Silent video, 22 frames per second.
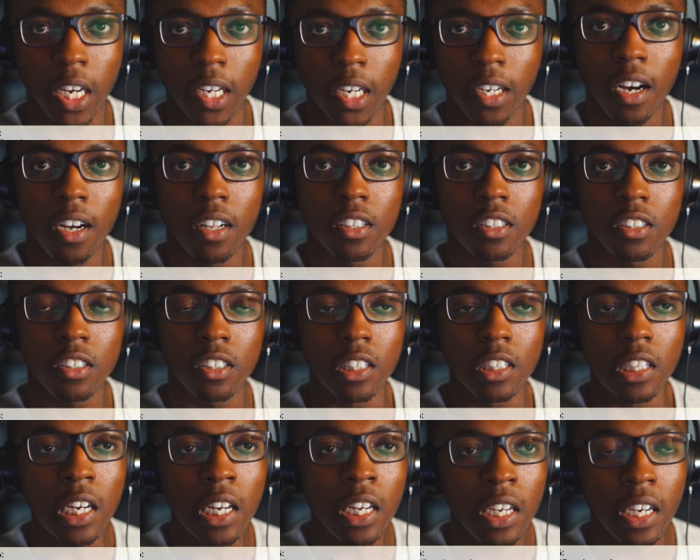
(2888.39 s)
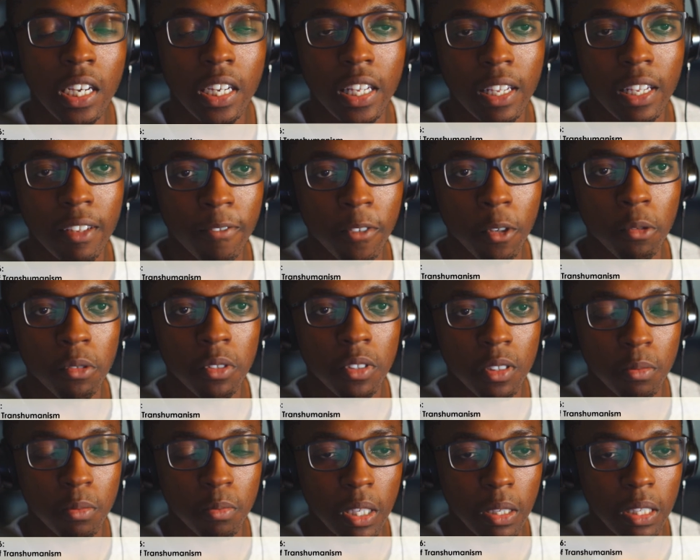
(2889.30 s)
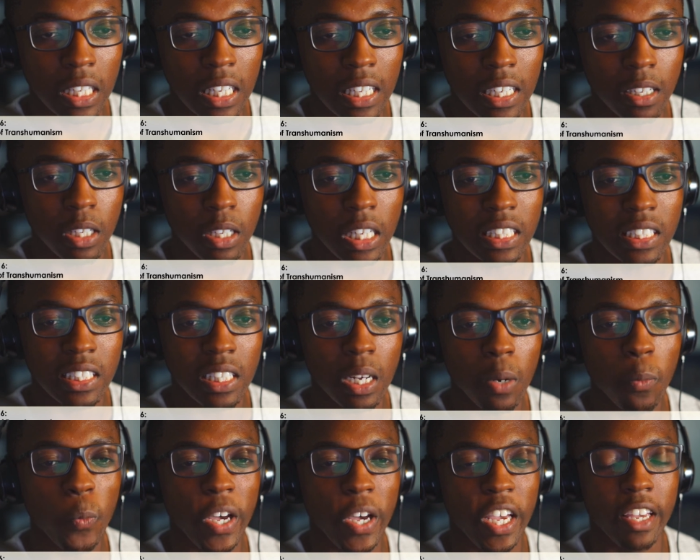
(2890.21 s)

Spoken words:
and in some way he fuses with